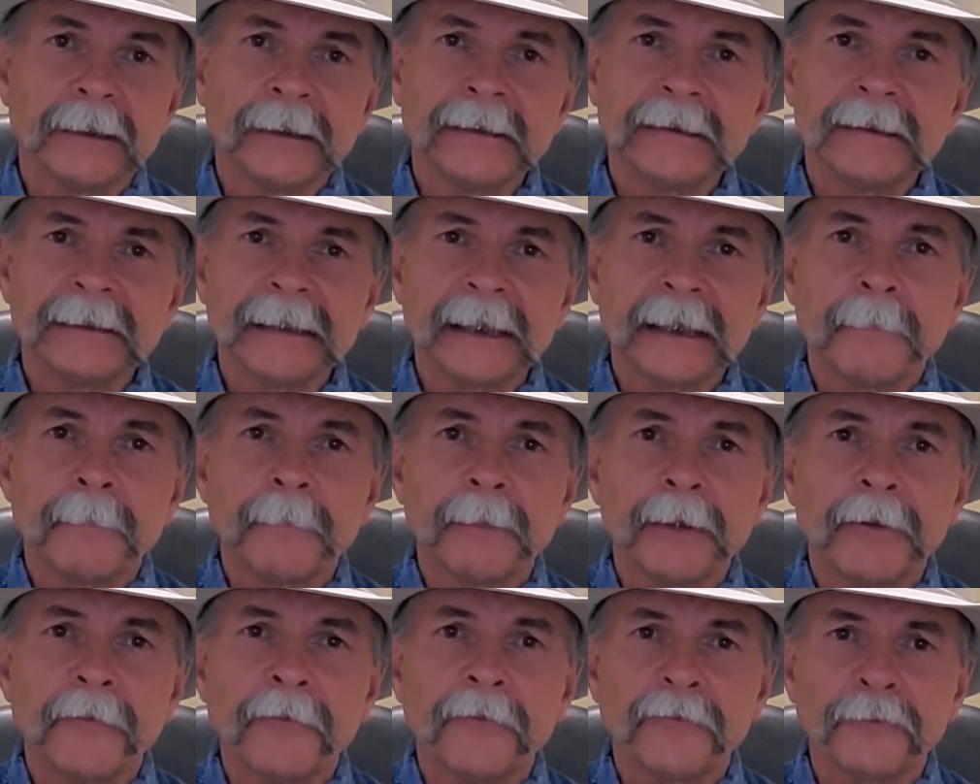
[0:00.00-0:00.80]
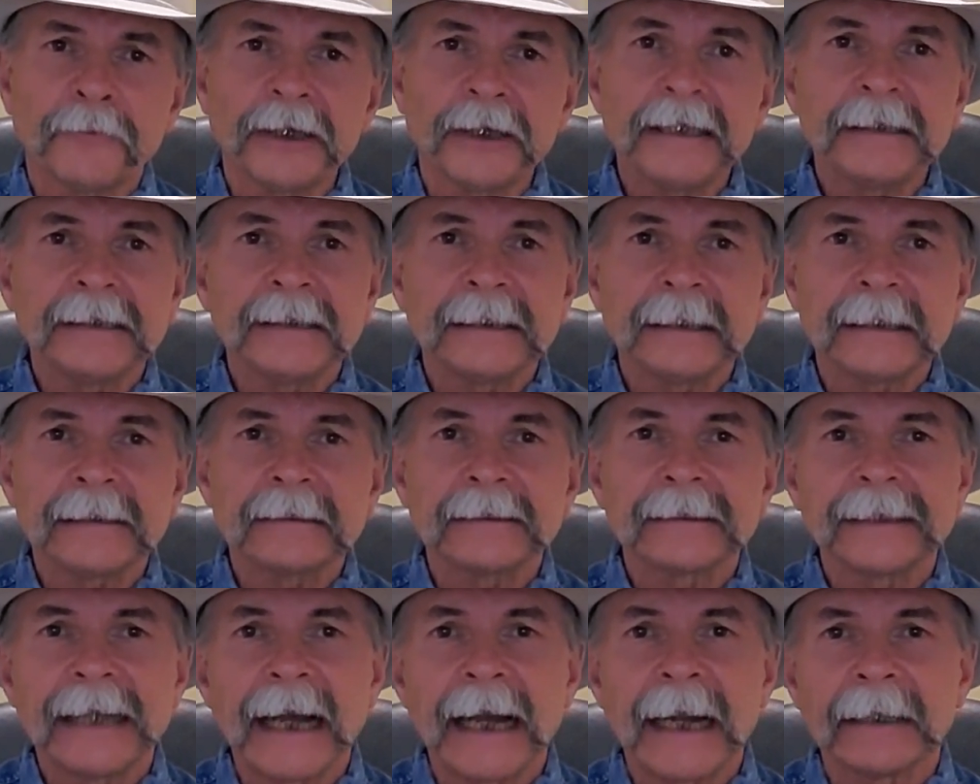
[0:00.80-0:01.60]
It's Senate Bill
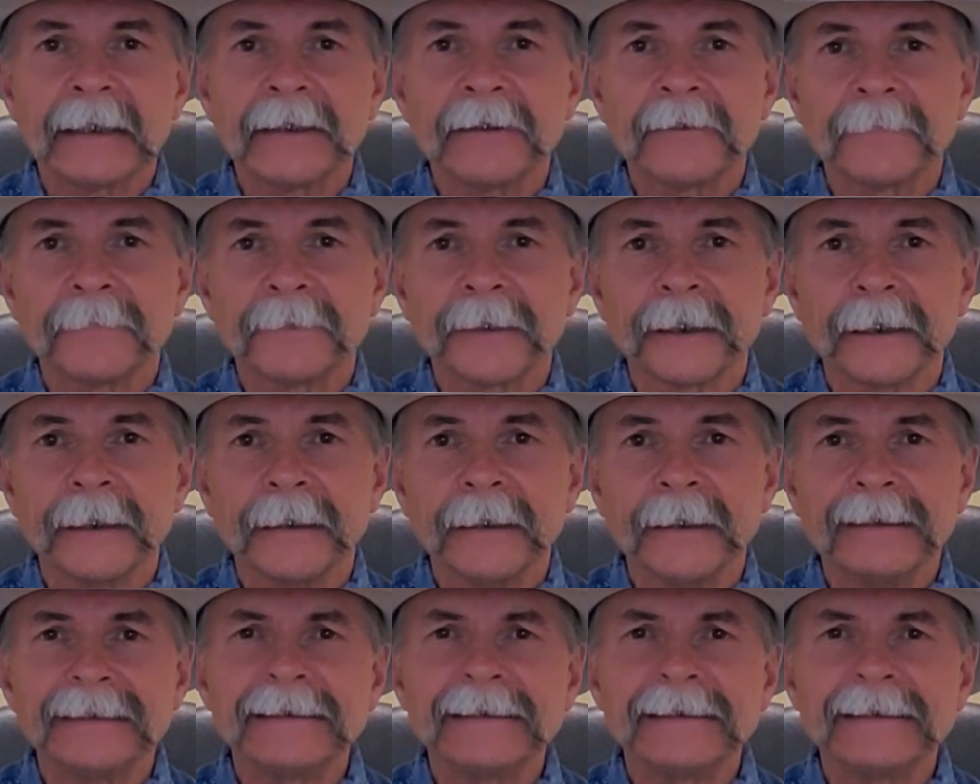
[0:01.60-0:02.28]
3693.